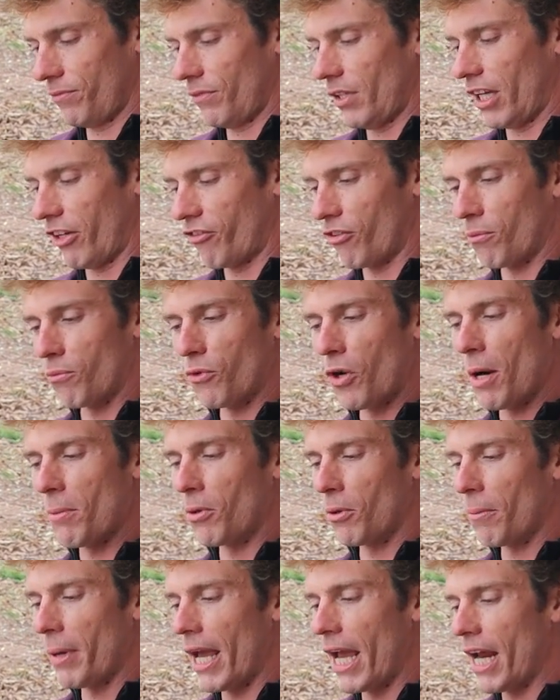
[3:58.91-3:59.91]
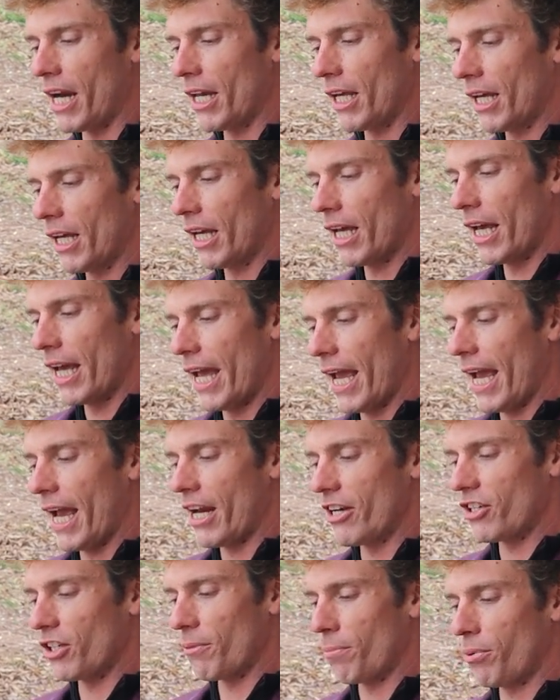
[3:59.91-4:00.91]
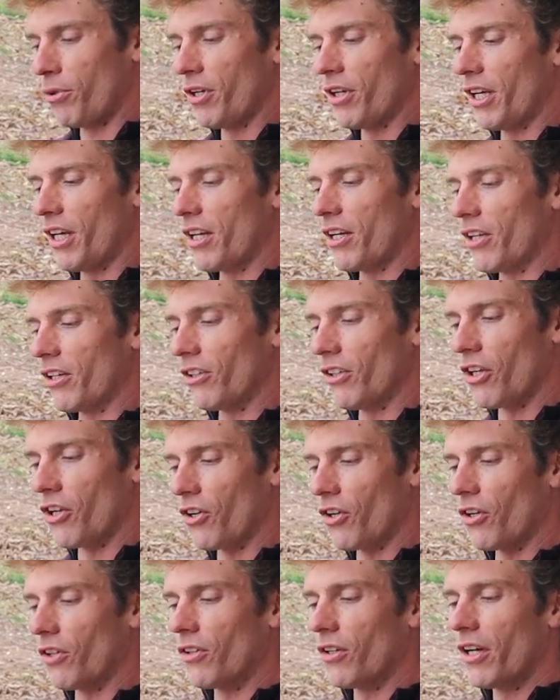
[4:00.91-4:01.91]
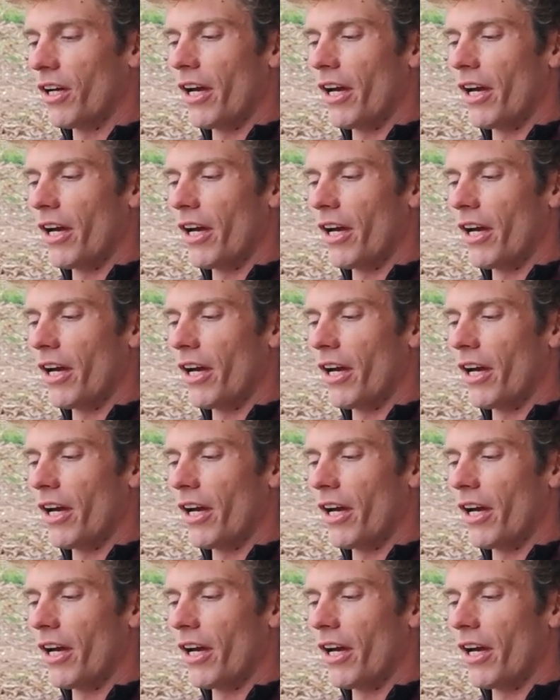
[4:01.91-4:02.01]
like from Rubbermaid, and you put in a little